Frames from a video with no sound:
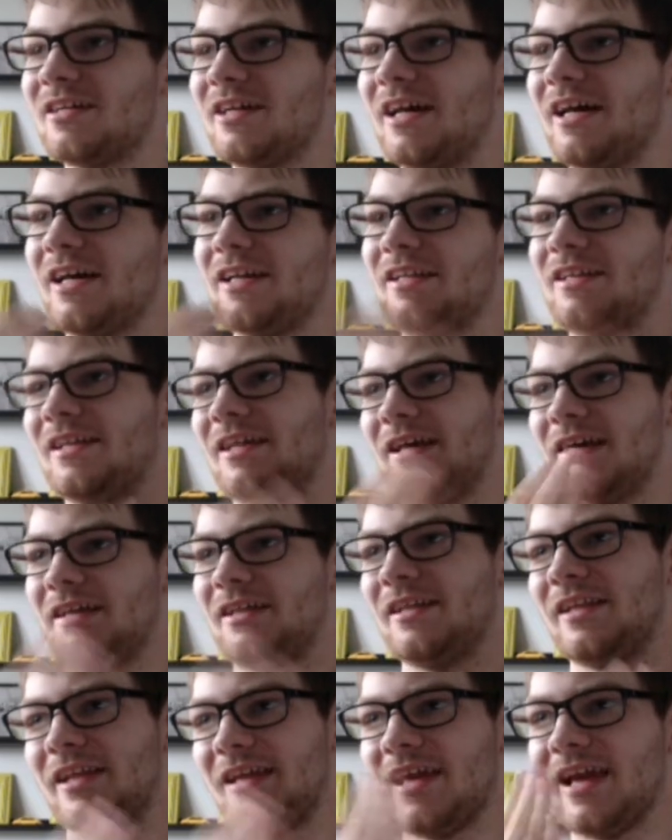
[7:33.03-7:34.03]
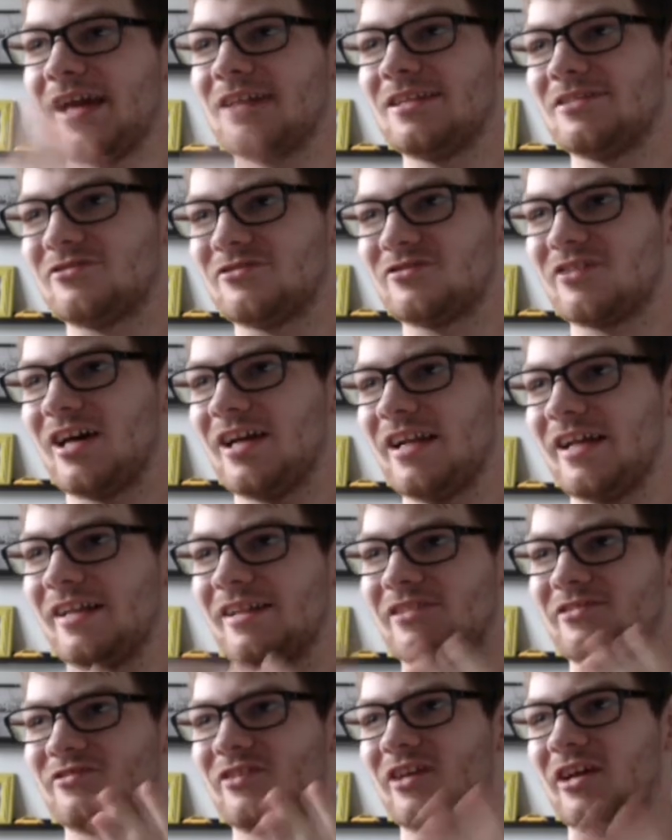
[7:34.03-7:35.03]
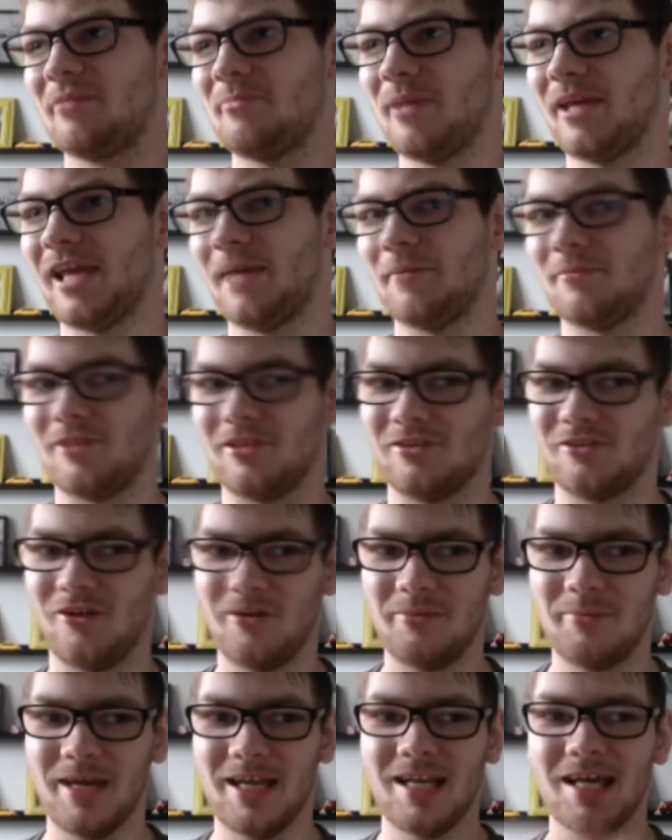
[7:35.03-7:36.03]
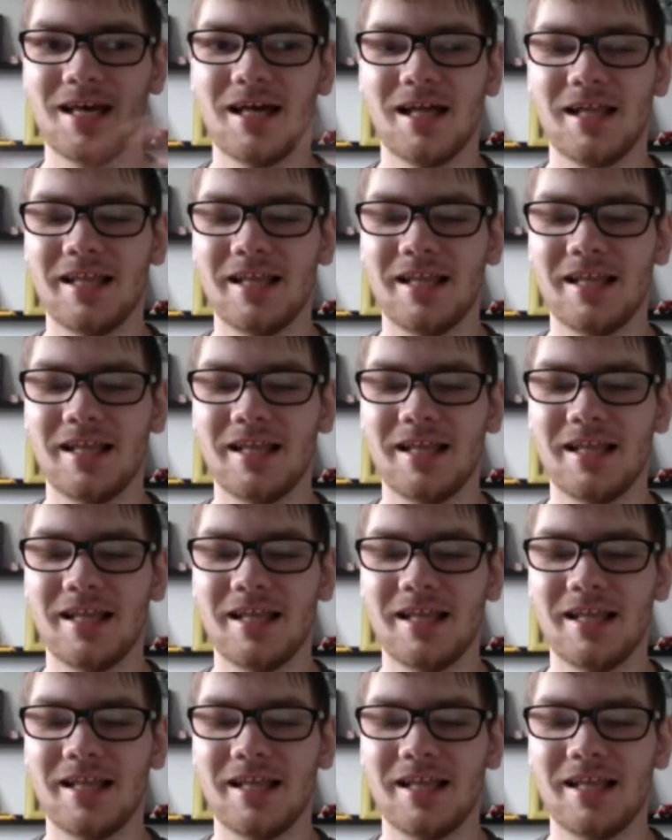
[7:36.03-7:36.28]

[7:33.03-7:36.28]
Uh, the, he had a son, and the son became the toy man.